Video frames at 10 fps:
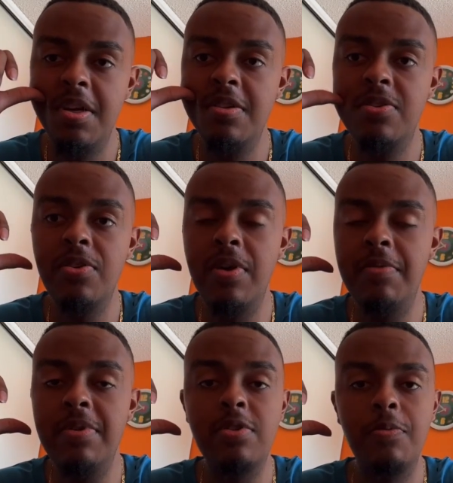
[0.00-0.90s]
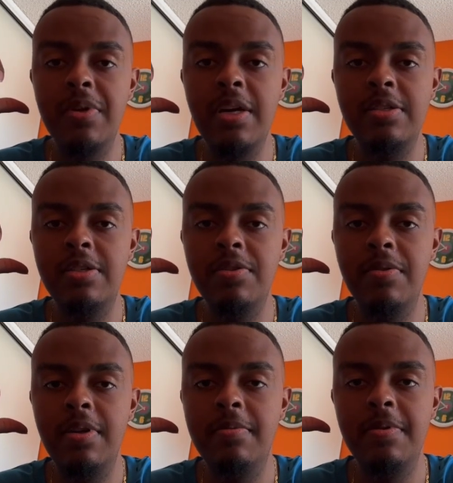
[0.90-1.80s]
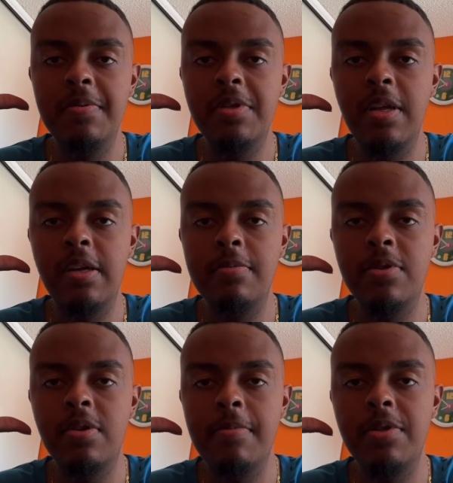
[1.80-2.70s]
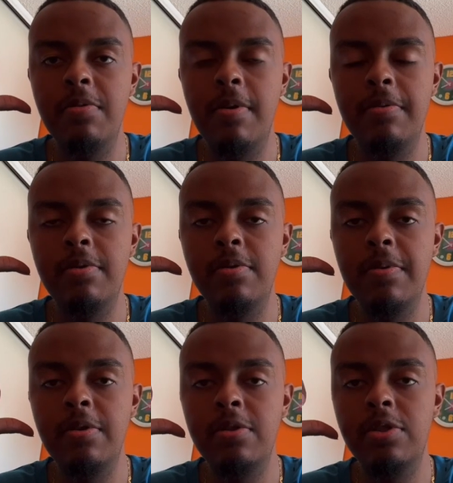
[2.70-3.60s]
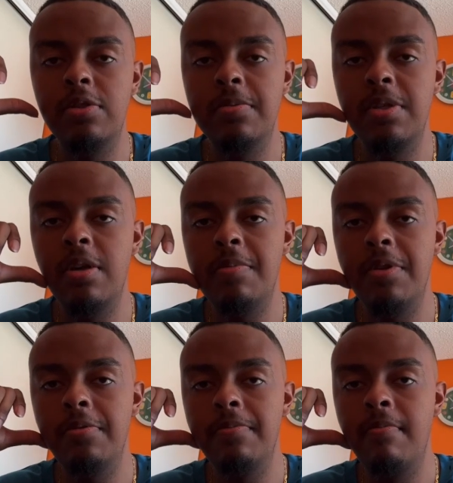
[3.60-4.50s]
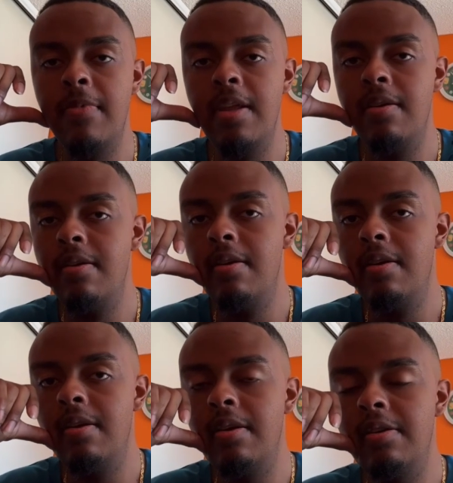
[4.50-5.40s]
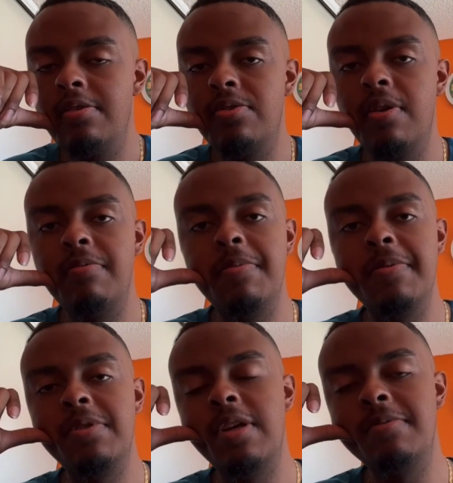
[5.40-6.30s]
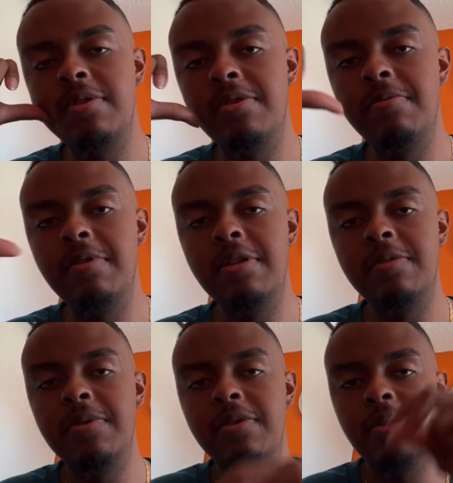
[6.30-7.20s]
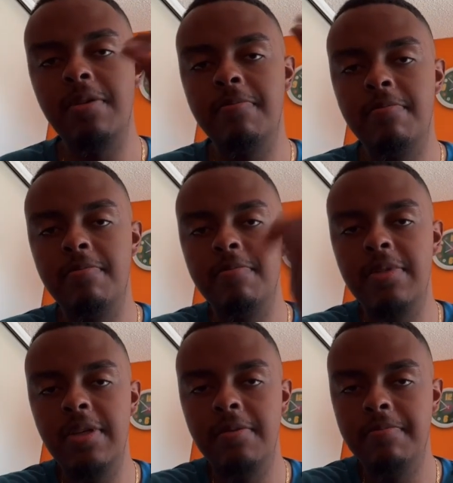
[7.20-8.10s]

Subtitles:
So anyways, hope you guys enjoyed. Give us a like, comment, subscribe, share, watch the video in the description down below. And usually I'm your name is Spencer. See you on the next video. Till then. See ya.